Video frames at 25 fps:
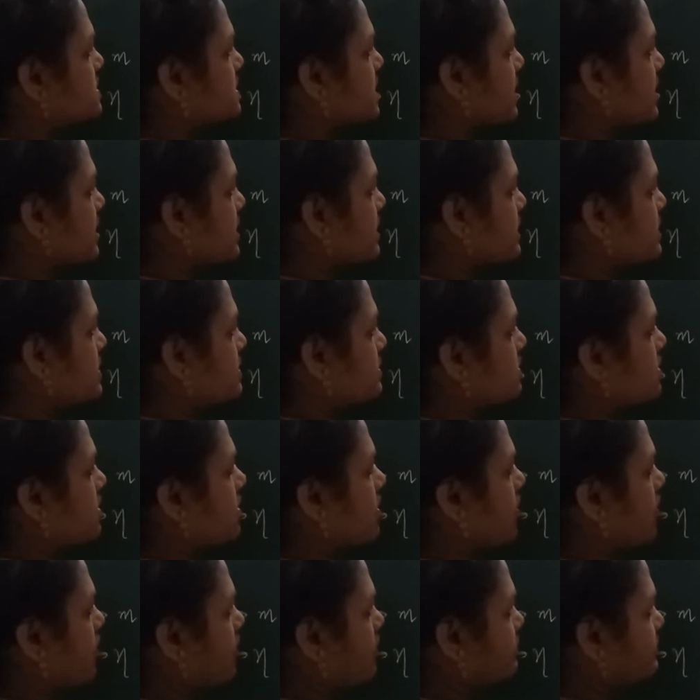side
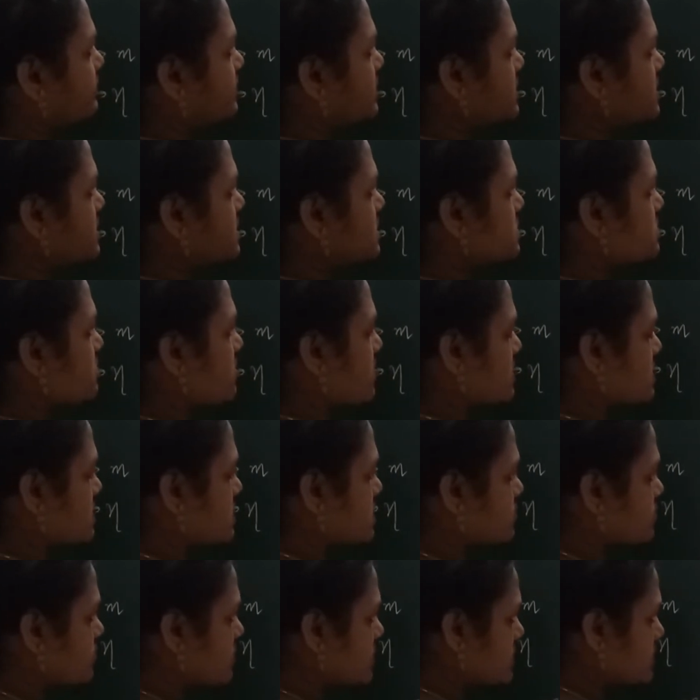of this
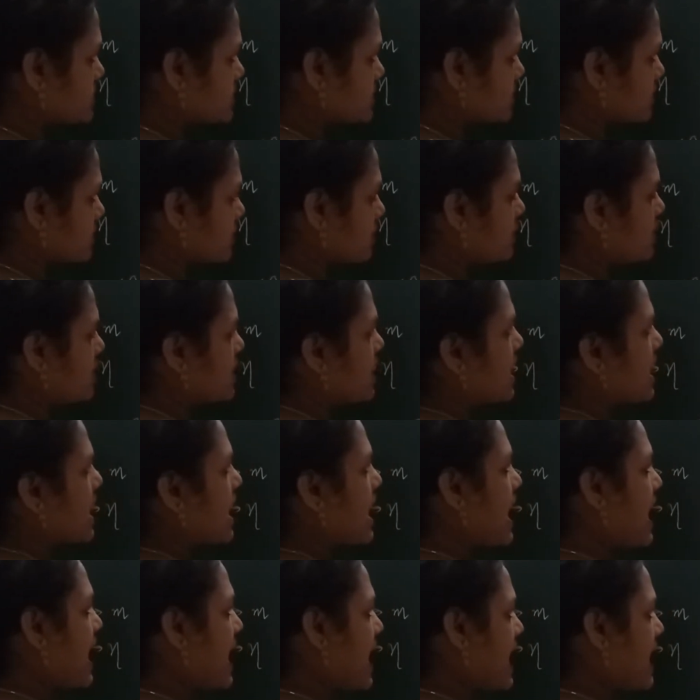transversal
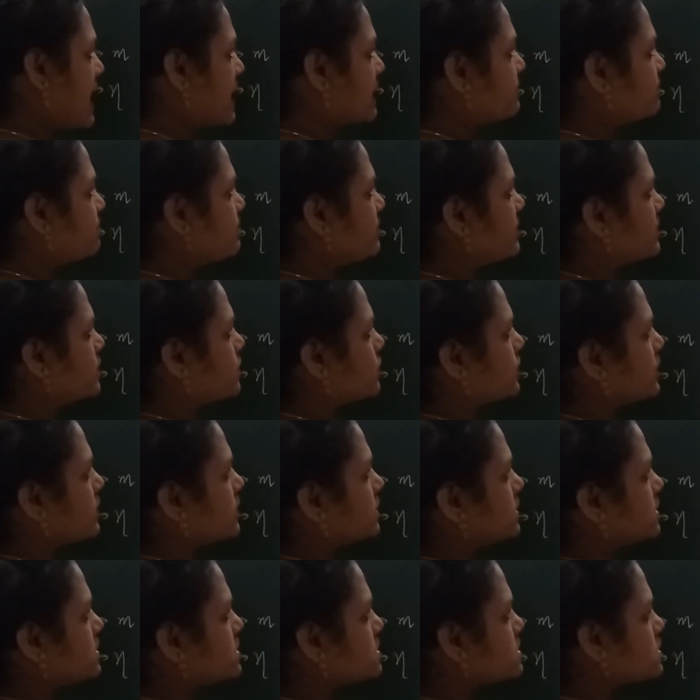and
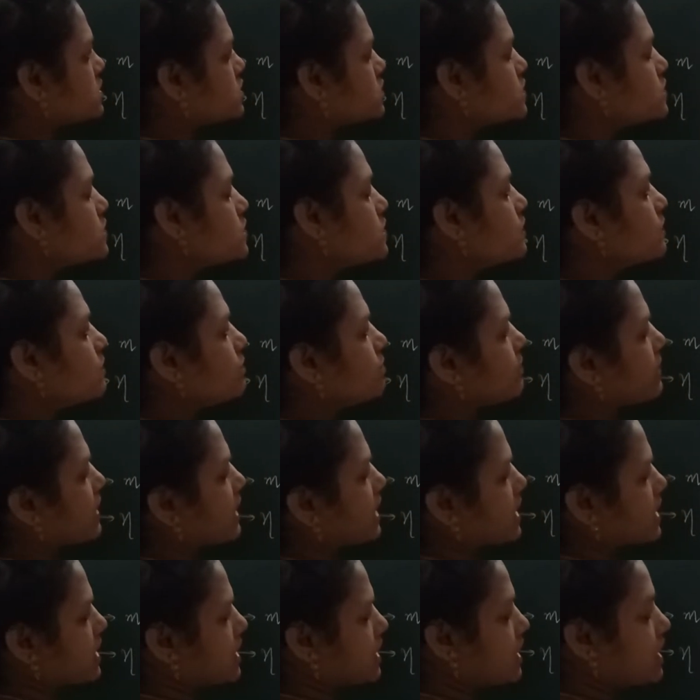between these two
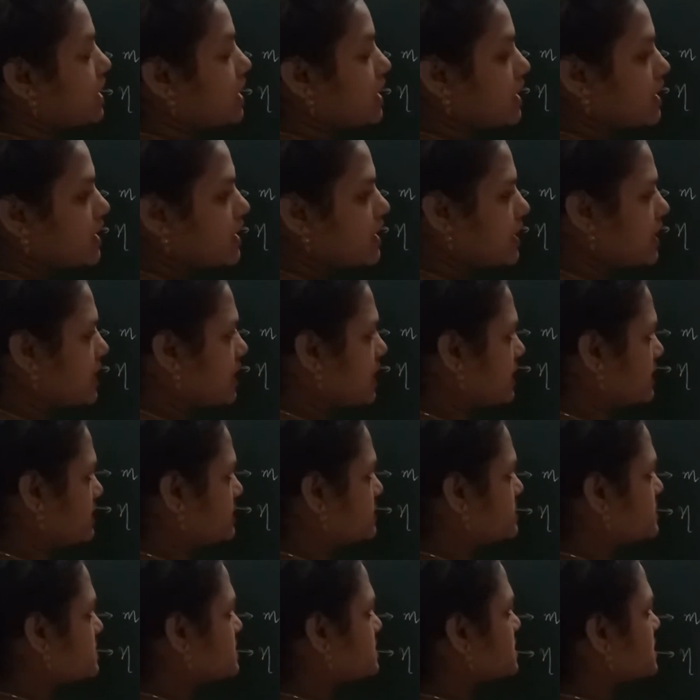parallel
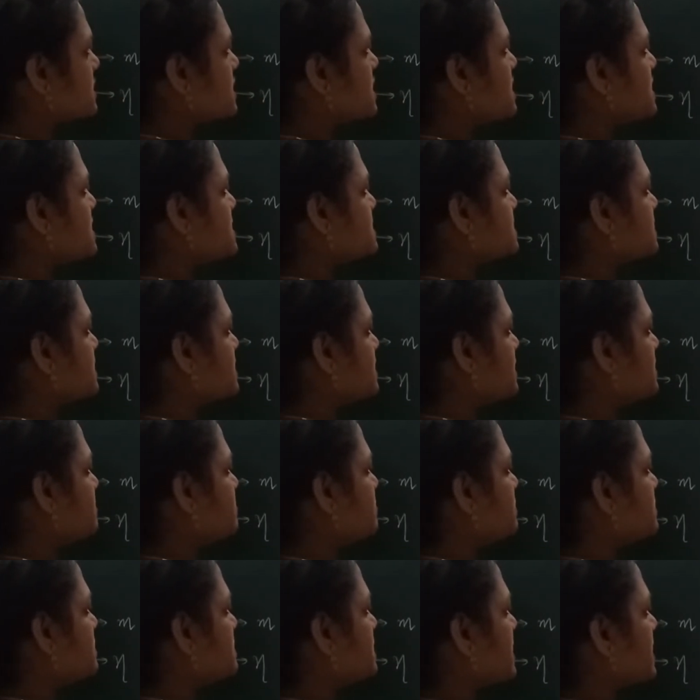lines. Say
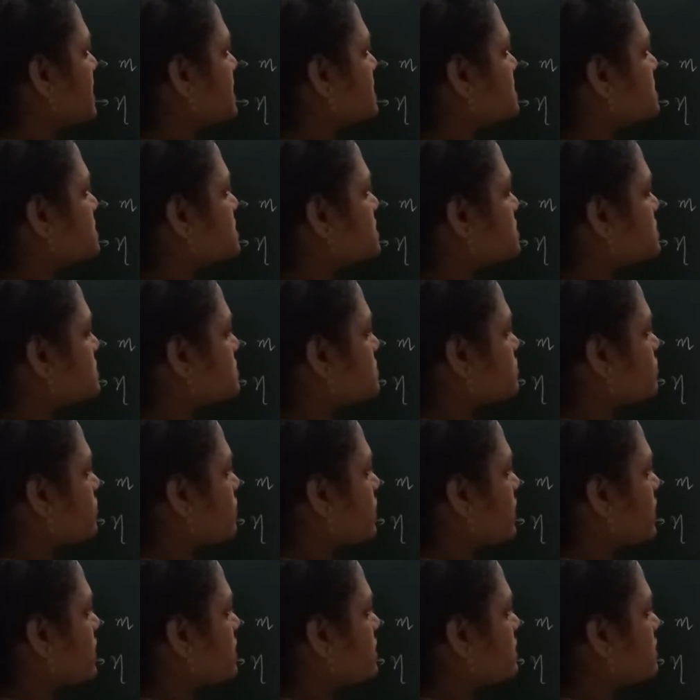named it as
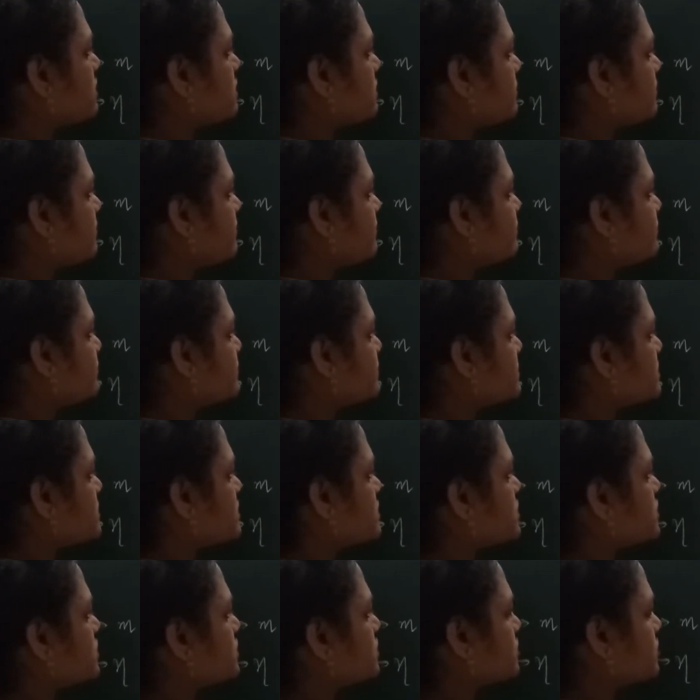1,
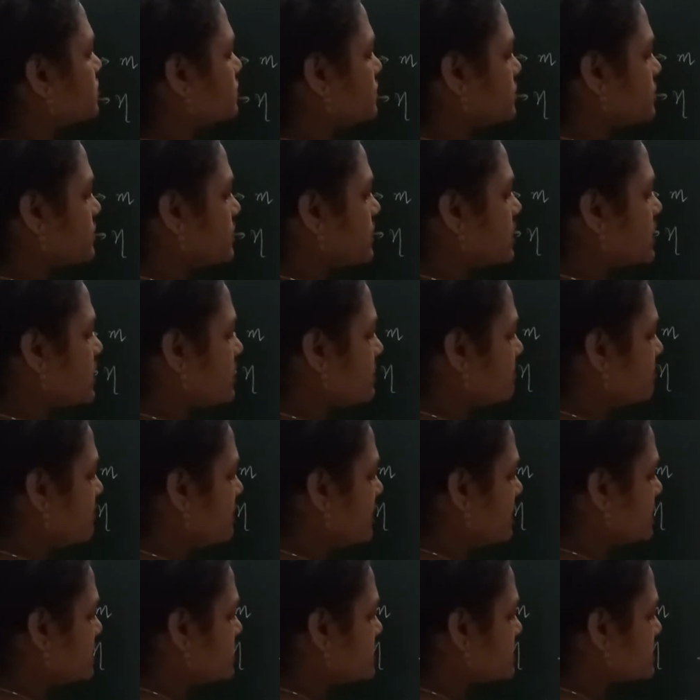2,
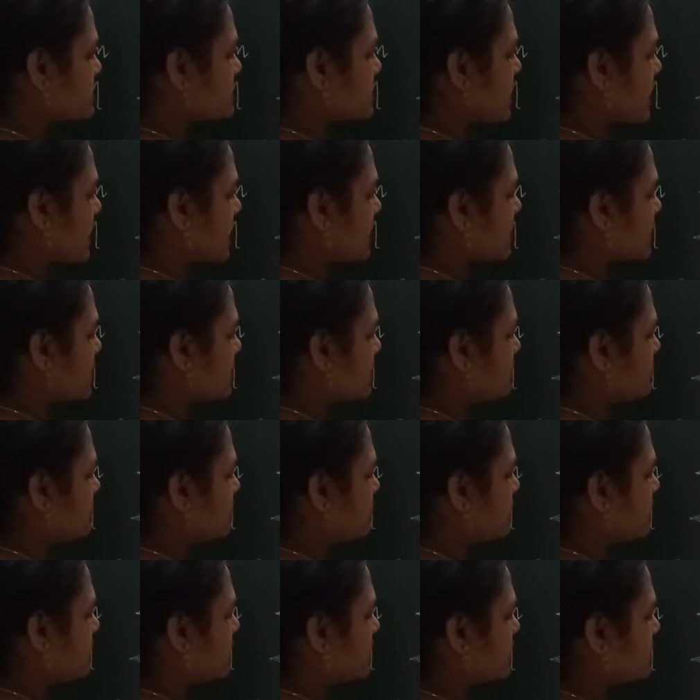means angle
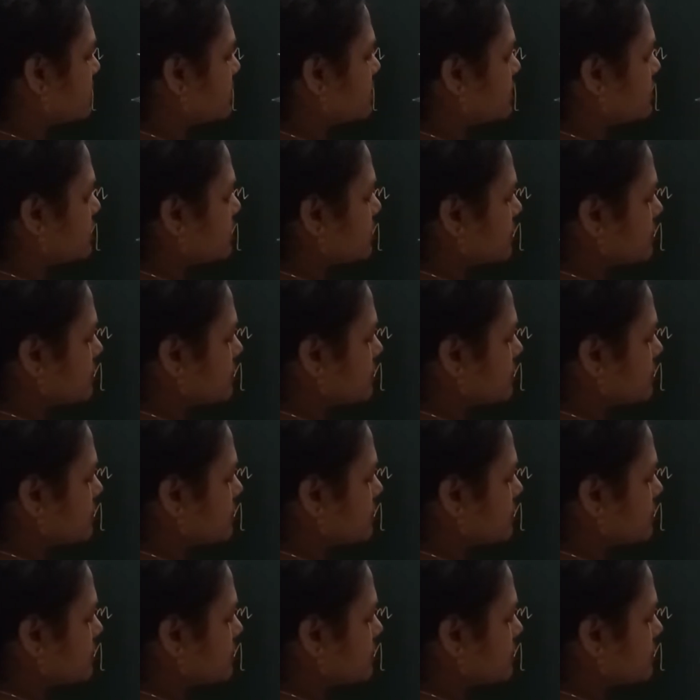1,